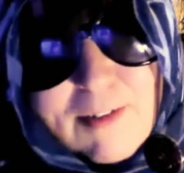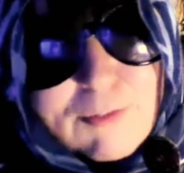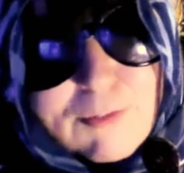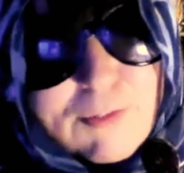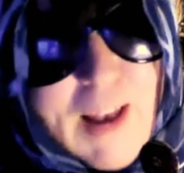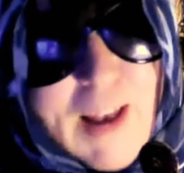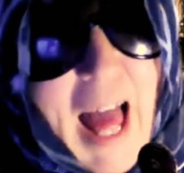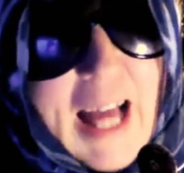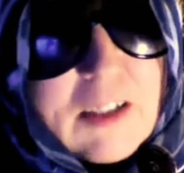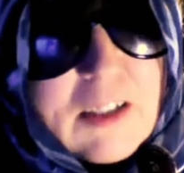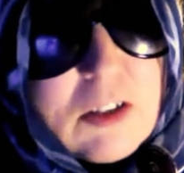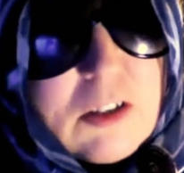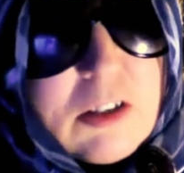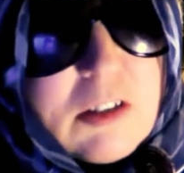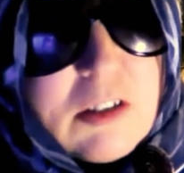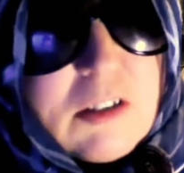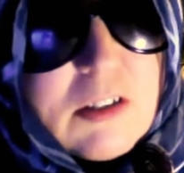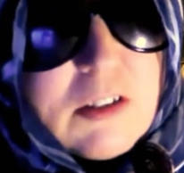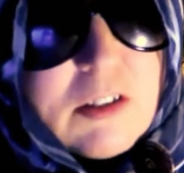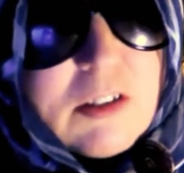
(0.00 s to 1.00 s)

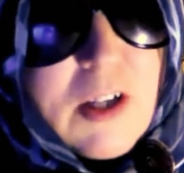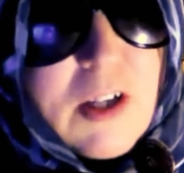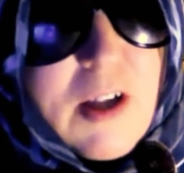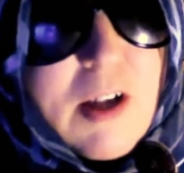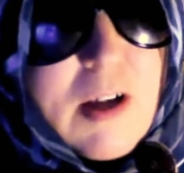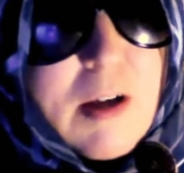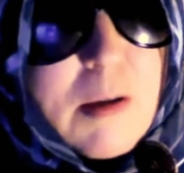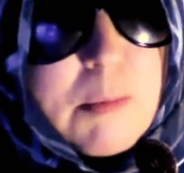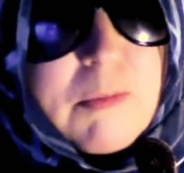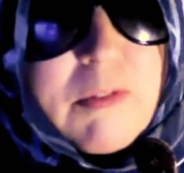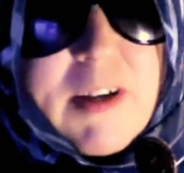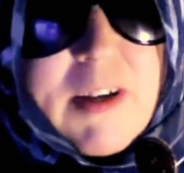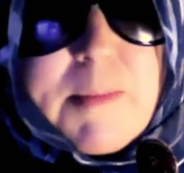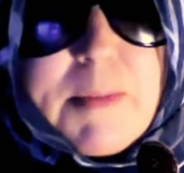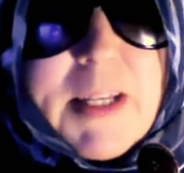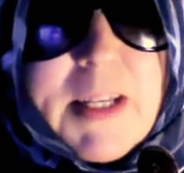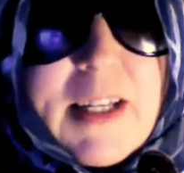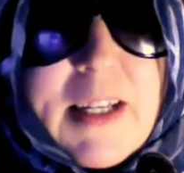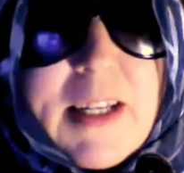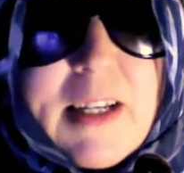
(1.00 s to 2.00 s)
flagons
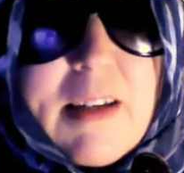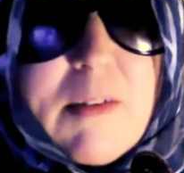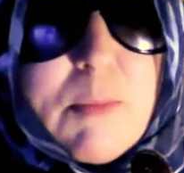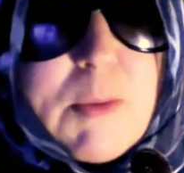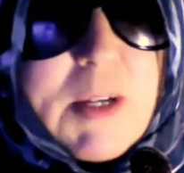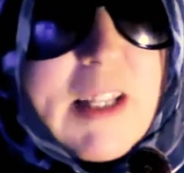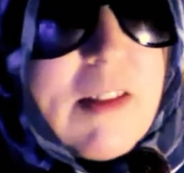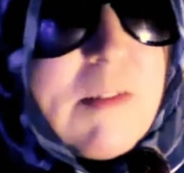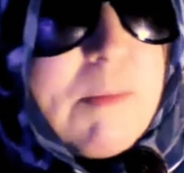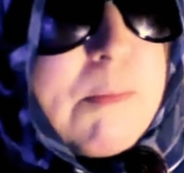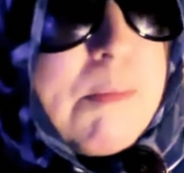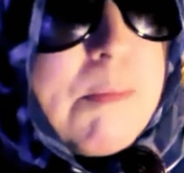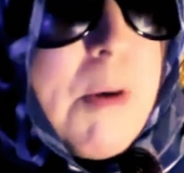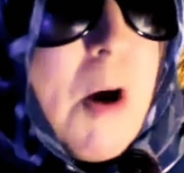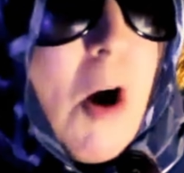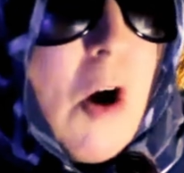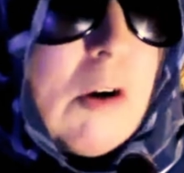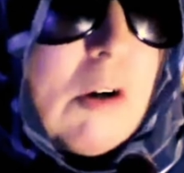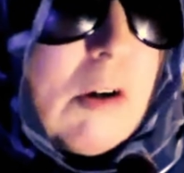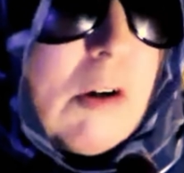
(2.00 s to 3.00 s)
brimming with
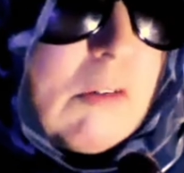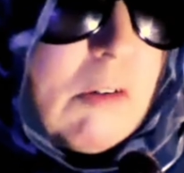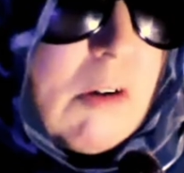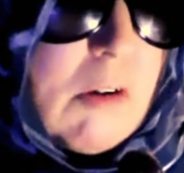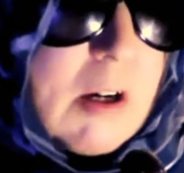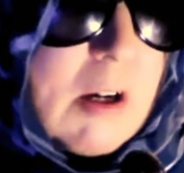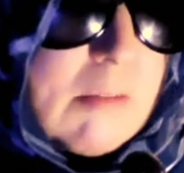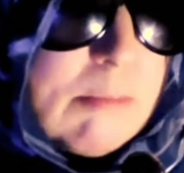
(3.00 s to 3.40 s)
bog grog,